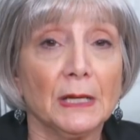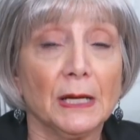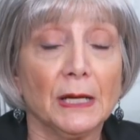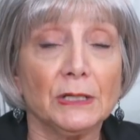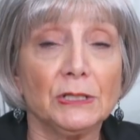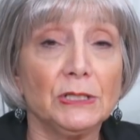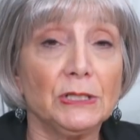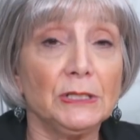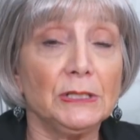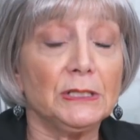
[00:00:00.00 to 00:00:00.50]

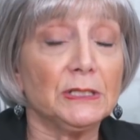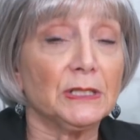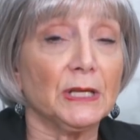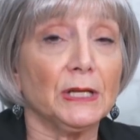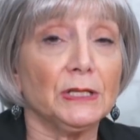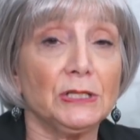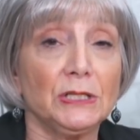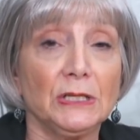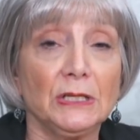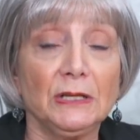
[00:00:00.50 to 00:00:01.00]
And she
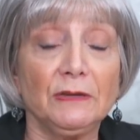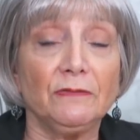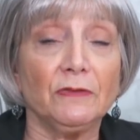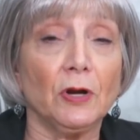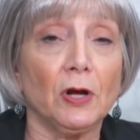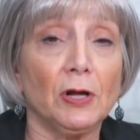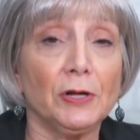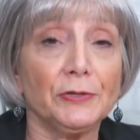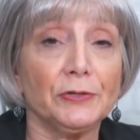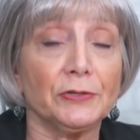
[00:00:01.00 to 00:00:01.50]
said she even
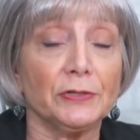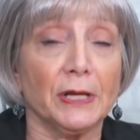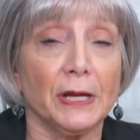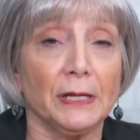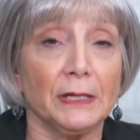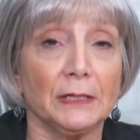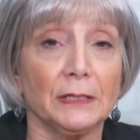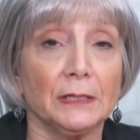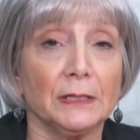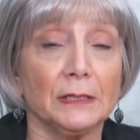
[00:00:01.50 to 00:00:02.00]

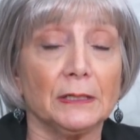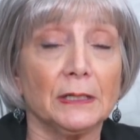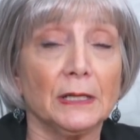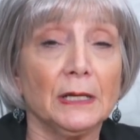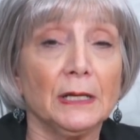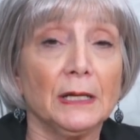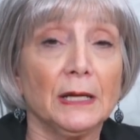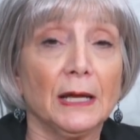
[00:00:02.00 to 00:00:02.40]
alternated it.